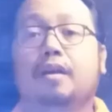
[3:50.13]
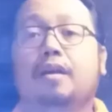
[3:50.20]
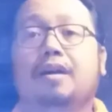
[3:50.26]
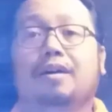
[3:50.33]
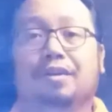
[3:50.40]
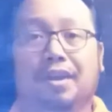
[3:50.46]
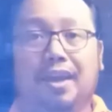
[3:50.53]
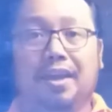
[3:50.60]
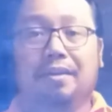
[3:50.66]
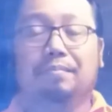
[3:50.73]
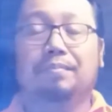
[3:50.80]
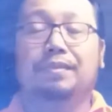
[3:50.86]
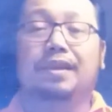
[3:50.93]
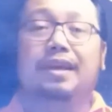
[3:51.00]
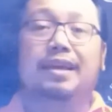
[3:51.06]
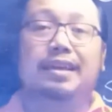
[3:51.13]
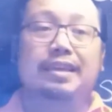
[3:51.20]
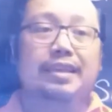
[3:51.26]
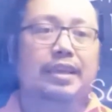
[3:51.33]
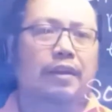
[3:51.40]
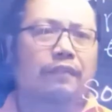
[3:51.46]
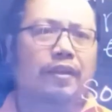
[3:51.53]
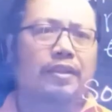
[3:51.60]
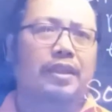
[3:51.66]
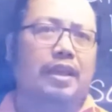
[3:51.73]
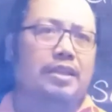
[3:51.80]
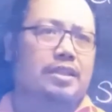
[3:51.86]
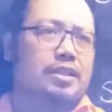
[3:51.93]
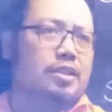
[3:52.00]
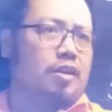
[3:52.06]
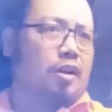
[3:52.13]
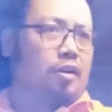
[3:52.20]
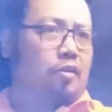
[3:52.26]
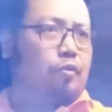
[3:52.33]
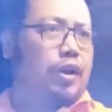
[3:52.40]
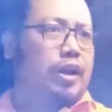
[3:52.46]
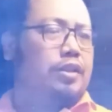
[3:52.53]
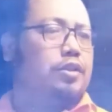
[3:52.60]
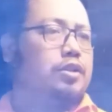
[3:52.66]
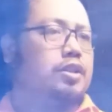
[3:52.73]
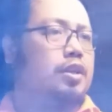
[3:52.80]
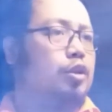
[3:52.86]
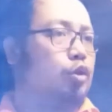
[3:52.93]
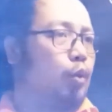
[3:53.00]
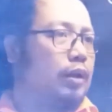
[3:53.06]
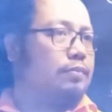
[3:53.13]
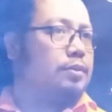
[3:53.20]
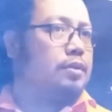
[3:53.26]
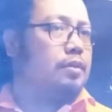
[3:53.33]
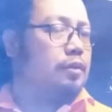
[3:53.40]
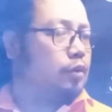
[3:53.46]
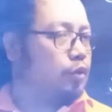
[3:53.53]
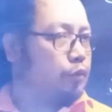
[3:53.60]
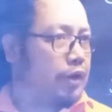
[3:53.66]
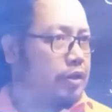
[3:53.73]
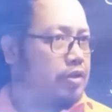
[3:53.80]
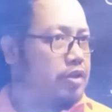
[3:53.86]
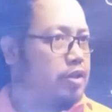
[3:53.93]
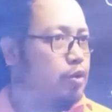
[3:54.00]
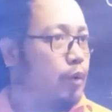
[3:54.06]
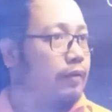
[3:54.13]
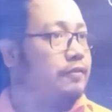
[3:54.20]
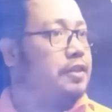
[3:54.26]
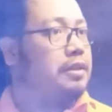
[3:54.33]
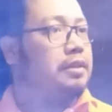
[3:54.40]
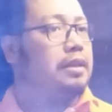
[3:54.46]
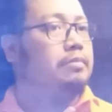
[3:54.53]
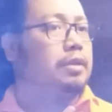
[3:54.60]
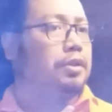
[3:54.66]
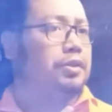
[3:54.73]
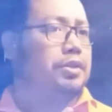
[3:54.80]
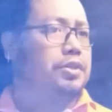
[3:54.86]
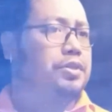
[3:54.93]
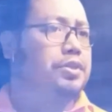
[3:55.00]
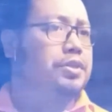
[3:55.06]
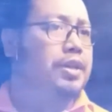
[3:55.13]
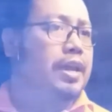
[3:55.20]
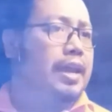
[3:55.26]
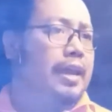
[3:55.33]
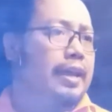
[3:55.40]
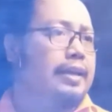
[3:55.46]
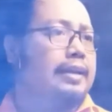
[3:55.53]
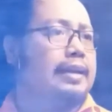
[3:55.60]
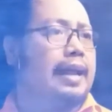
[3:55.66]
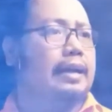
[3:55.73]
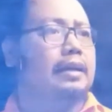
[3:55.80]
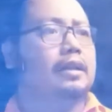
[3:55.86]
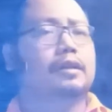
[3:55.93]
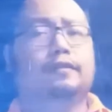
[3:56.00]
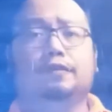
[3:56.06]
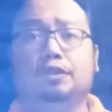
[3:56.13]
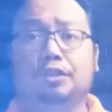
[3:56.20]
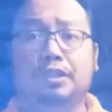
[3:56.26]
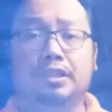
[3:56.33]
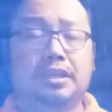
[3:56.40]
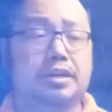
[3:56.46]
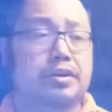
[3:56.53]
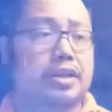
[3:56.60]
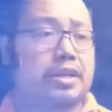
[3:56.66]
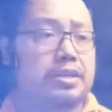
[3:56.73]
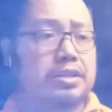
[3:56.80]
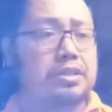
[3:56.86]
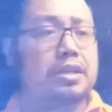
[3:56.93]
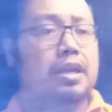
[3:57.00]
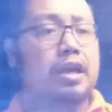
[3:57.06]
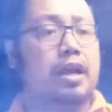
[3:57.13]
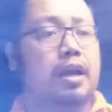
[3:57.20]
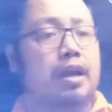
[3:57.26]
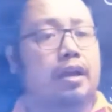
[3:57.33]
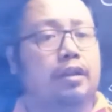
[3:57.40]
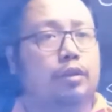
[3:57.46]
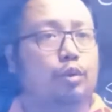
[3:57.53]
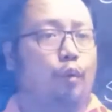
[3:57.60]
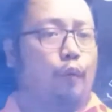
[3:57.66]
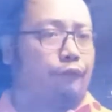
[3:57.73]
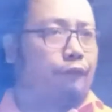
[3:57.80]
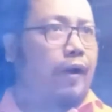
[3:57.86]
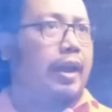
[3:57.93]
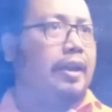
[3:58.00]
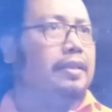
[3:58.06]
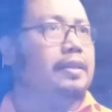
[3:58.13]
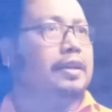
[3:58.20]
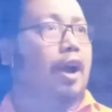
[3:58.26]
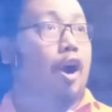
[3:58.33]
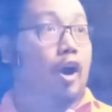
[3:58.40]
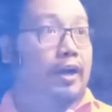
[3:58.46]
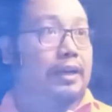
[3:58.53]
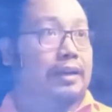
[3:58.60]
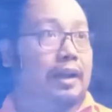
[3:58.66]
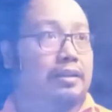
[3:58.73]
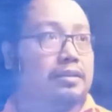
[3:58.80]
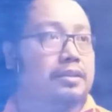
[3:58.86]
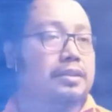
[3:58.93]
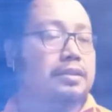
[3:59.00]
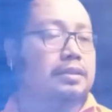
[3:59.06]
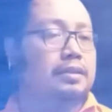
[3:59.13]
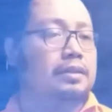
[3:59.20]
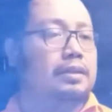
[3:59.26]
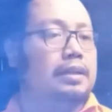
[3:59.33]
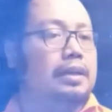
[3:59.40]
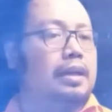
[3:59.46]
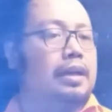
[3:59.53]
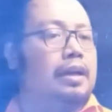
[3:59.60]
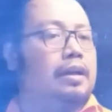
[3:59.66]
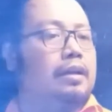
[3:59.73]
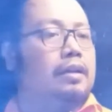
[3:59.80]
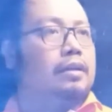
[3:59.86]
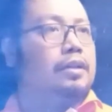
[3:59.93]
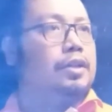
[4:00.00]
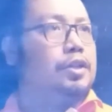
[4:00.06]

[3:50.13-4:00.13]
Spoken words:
Okay, given this radius is 12 centimeters and an angle of 30 degrees, to find the arc length, you